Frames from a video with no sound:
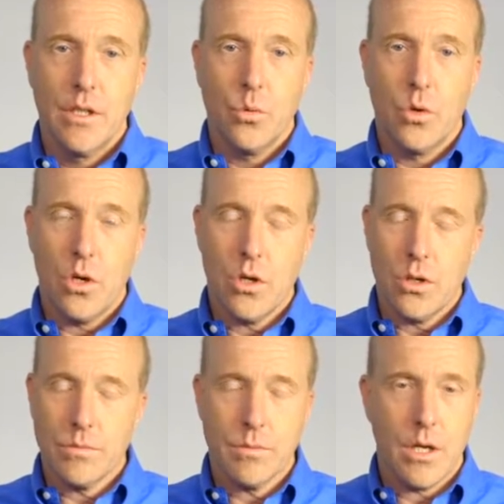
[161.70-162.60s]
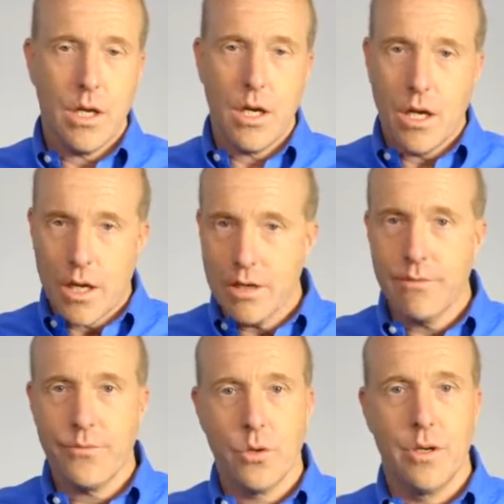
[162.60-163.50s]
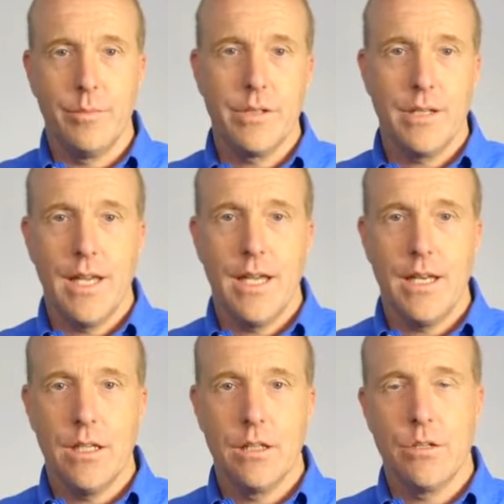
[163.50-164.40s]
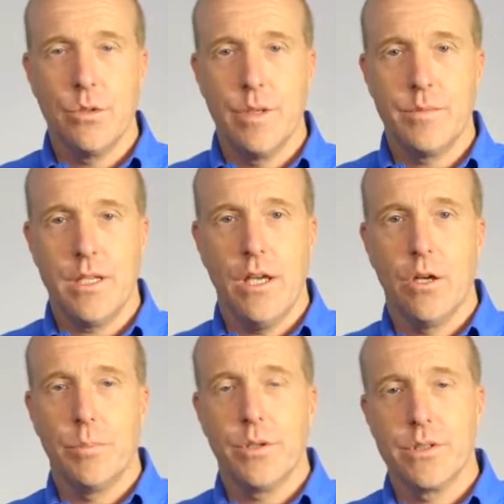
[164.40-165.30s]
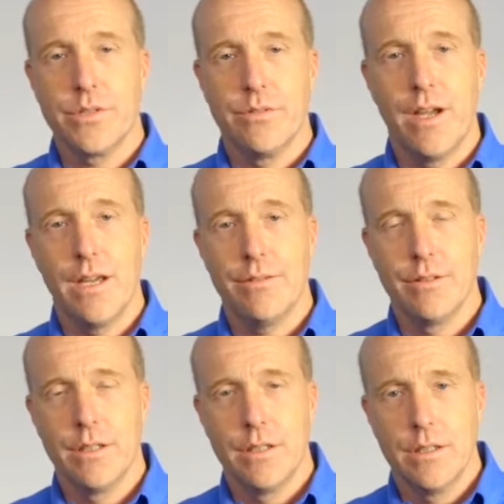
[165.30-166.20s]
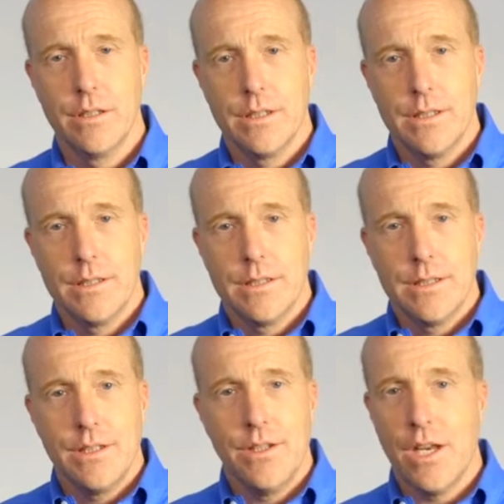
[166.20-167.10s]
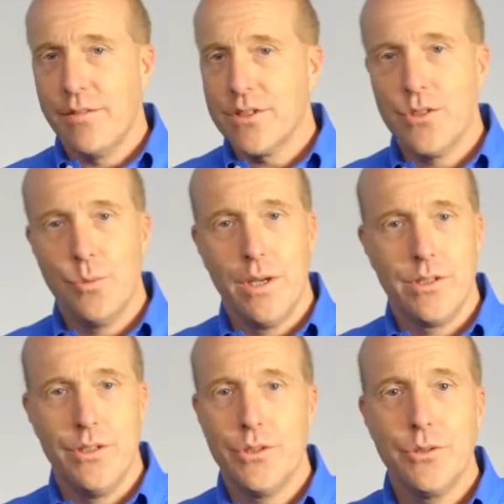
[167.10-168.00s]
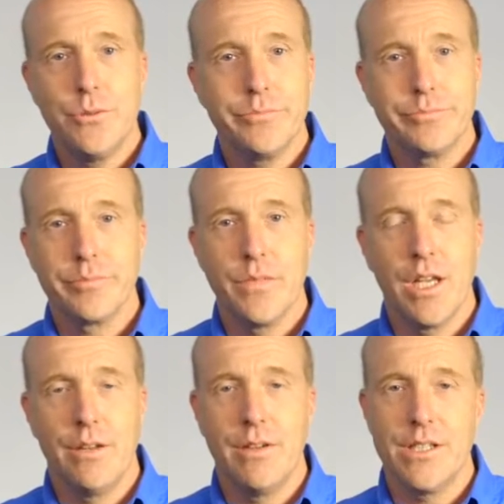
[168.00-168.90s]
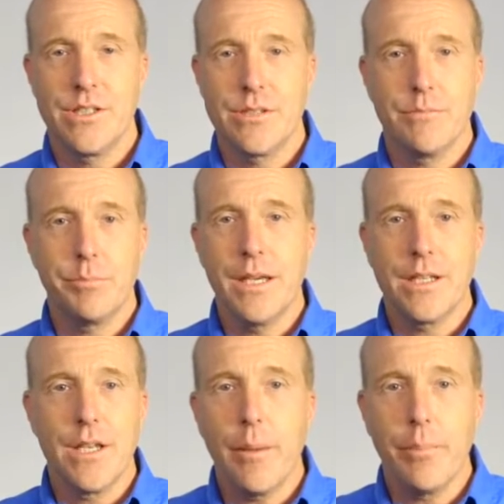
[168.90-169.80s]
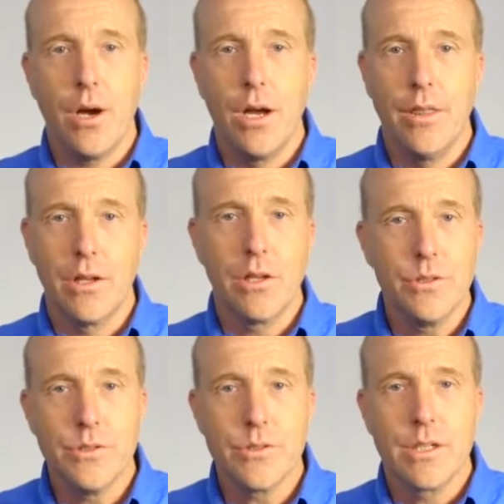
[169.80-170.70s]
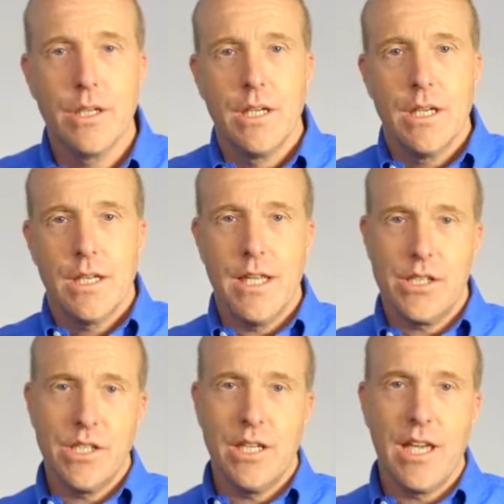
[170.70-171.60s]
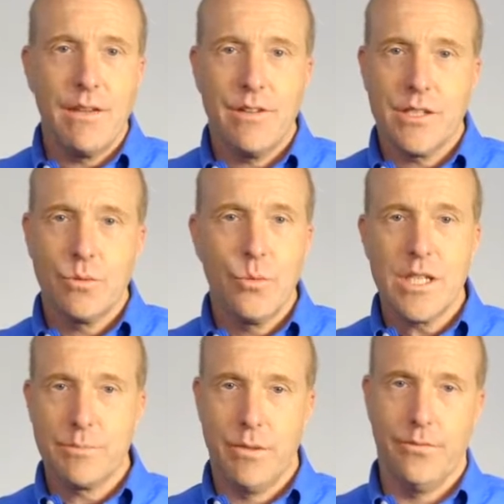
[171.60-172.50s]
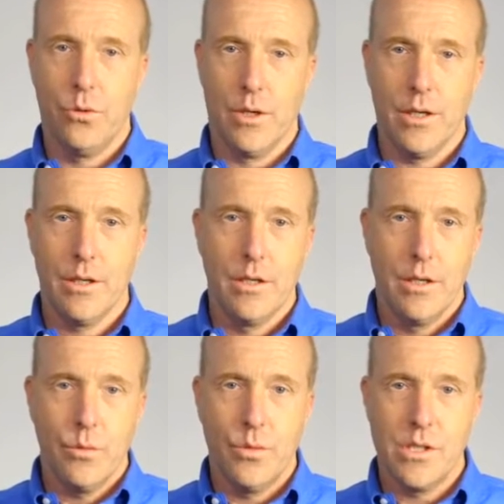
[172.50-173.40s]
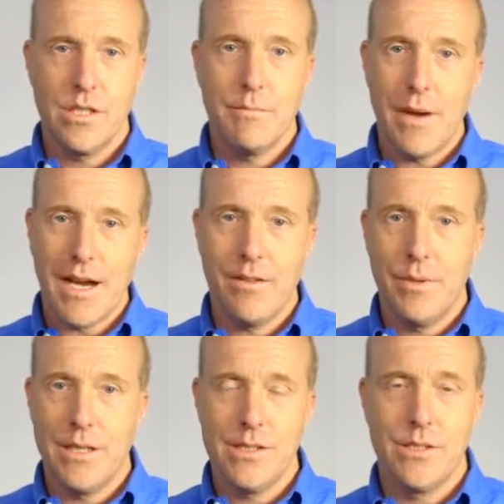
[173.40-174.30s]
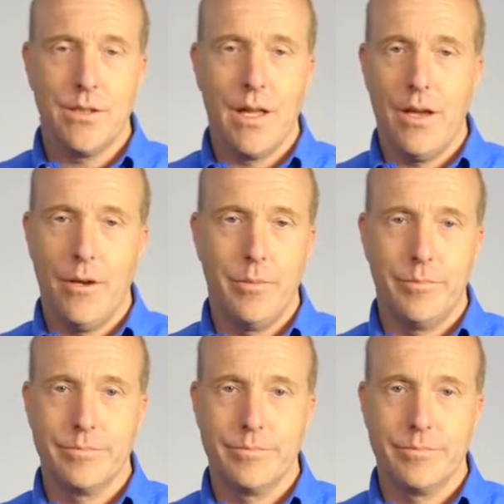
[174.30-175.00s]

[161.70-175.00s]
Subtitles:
were all uninformed and ill-equipped to help her survive. None of us knew what to do. None of us picked up on the clues that she gave us weeks before when she might have been easier to help.